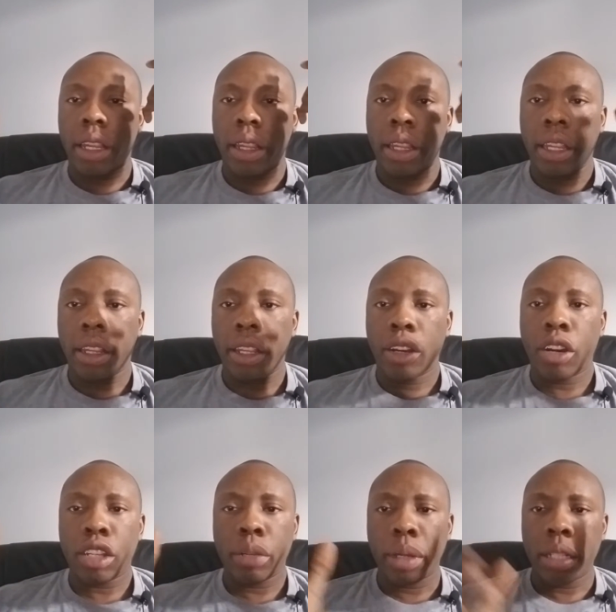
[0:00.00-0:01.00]
the, the
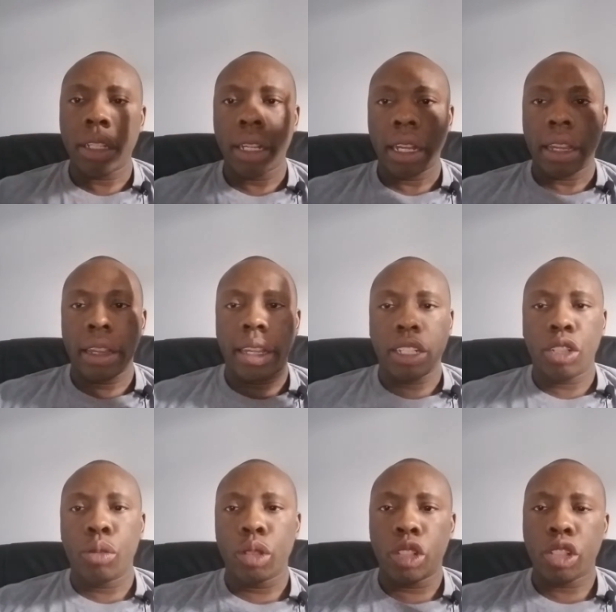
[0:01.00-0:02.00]
argument
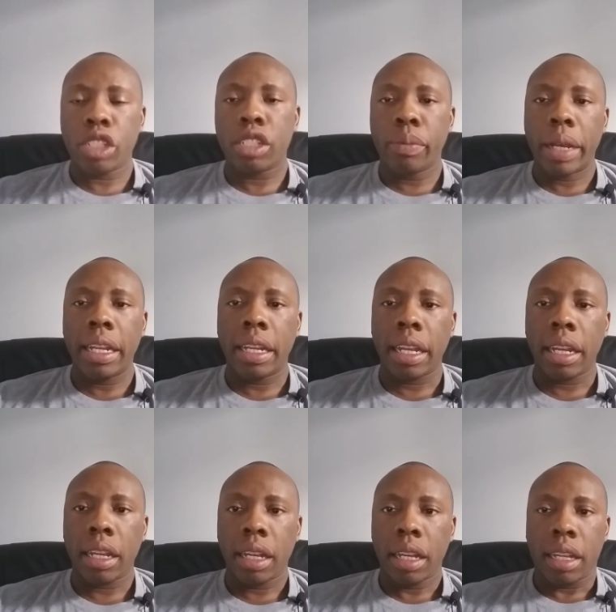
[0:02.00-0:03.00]
that you were just
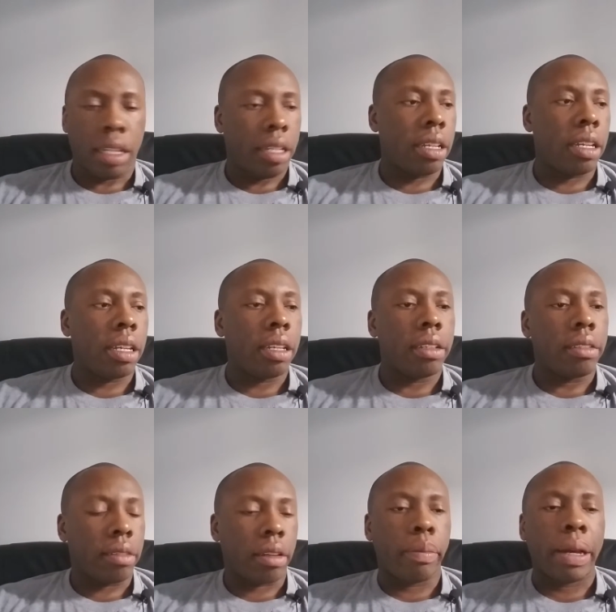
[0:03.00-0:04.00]
making uh,
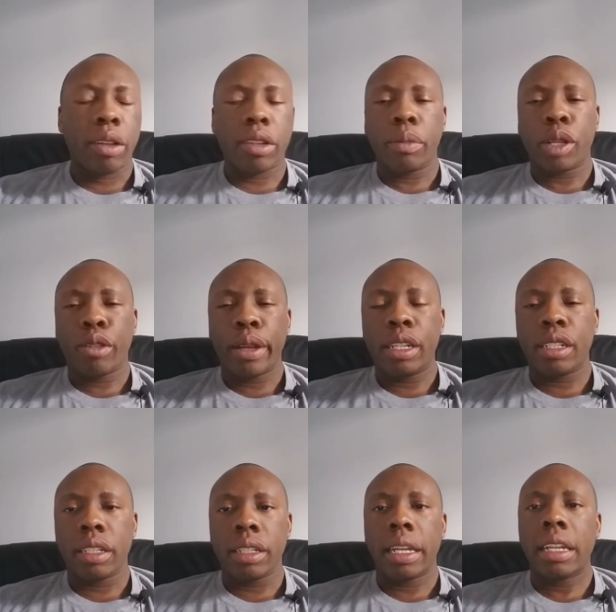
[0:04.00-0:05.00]
about
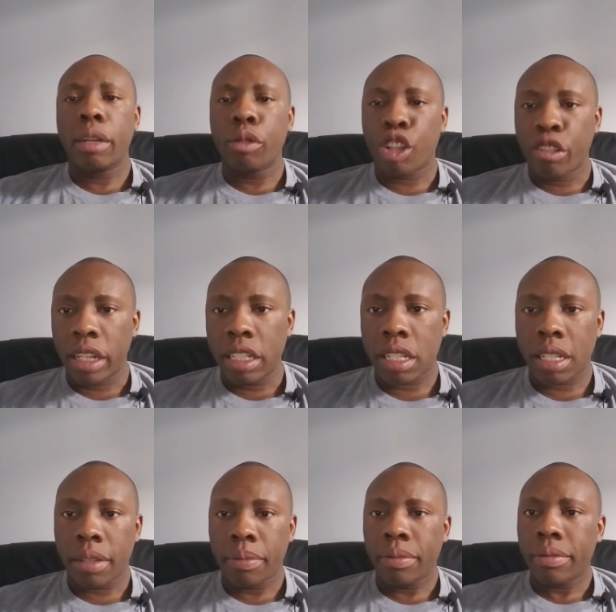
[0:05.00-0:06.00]
immigration and
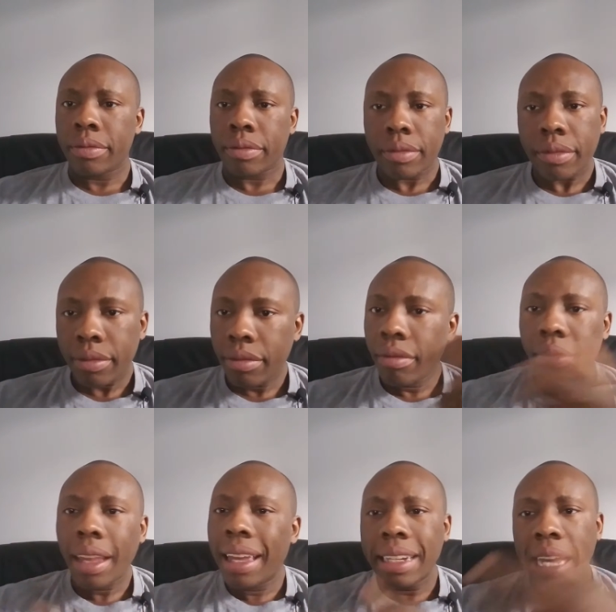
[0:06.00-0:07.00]
immigrants
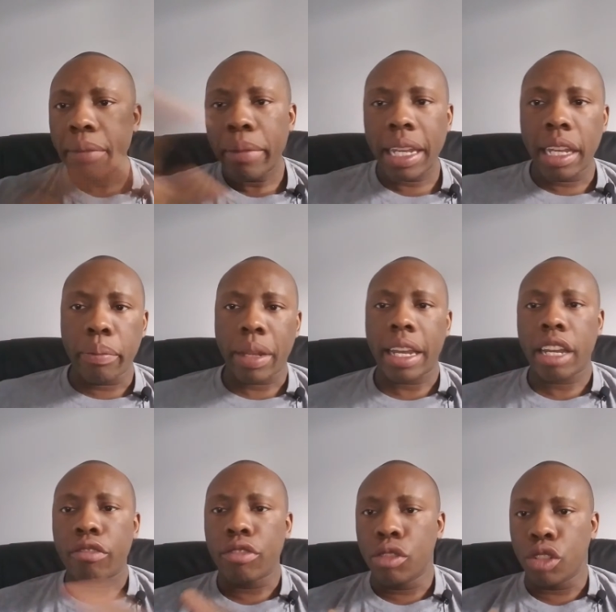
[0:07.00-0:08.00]
and not making
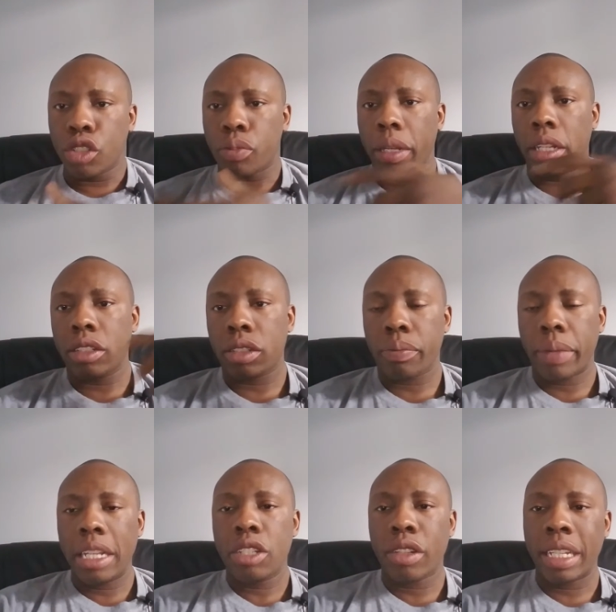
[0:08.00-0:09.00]
blanket rules based,
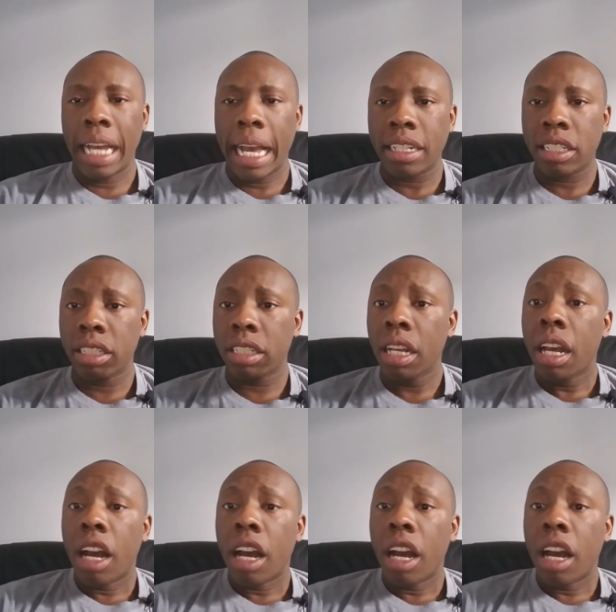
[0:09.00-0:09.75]
based on the actions